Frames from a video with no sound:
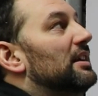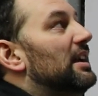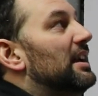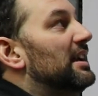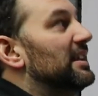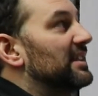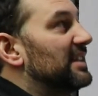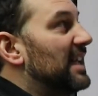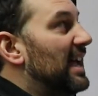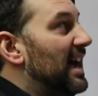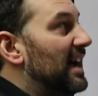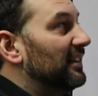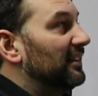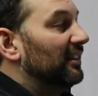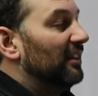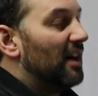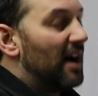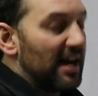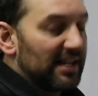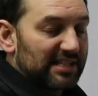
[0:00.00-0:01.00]
has
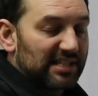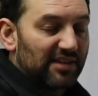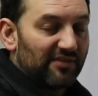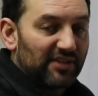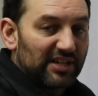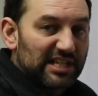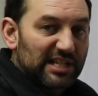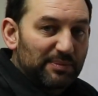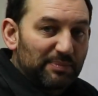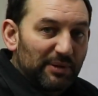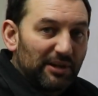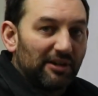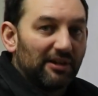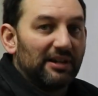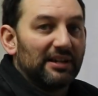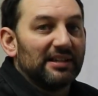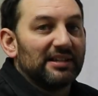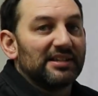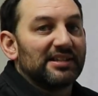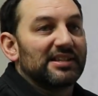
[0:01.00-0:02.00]
had lots of
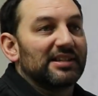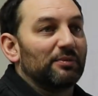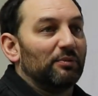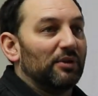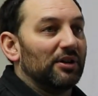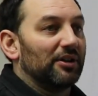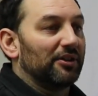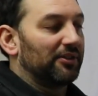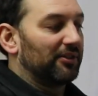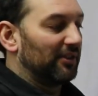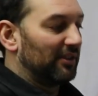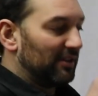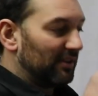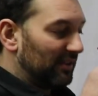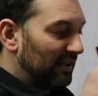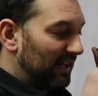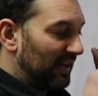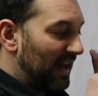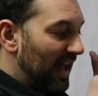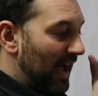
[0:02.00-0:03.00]
experience with
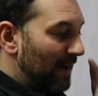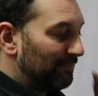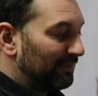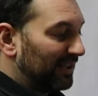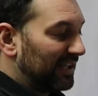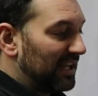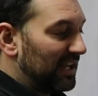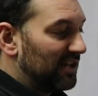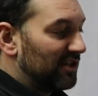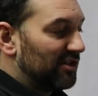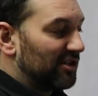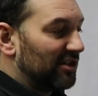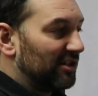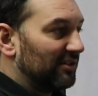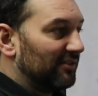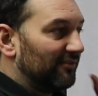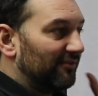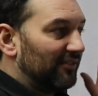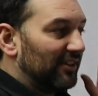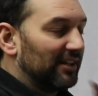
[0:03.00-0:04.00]
an
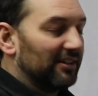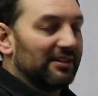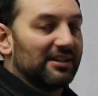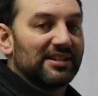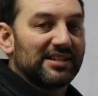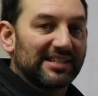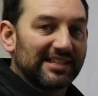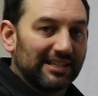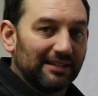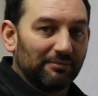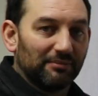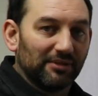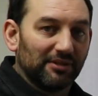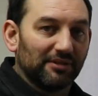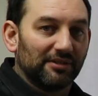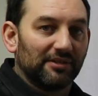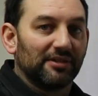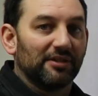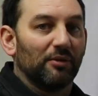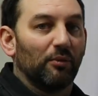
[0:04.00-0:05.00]
application very
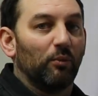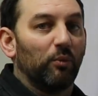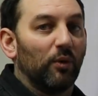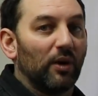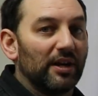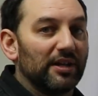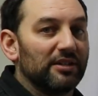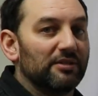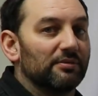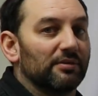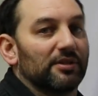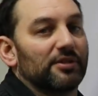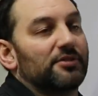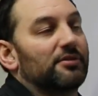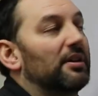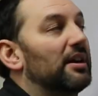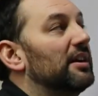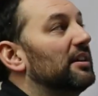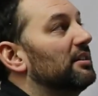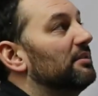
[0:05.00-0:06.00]
similar to what you are
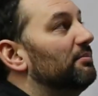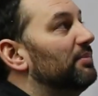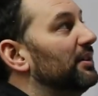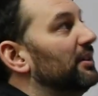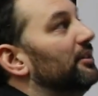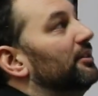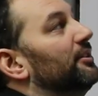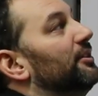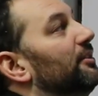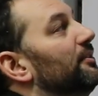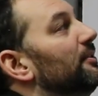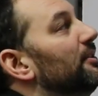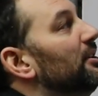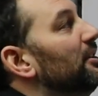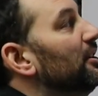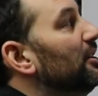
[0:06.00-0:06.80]
trying to build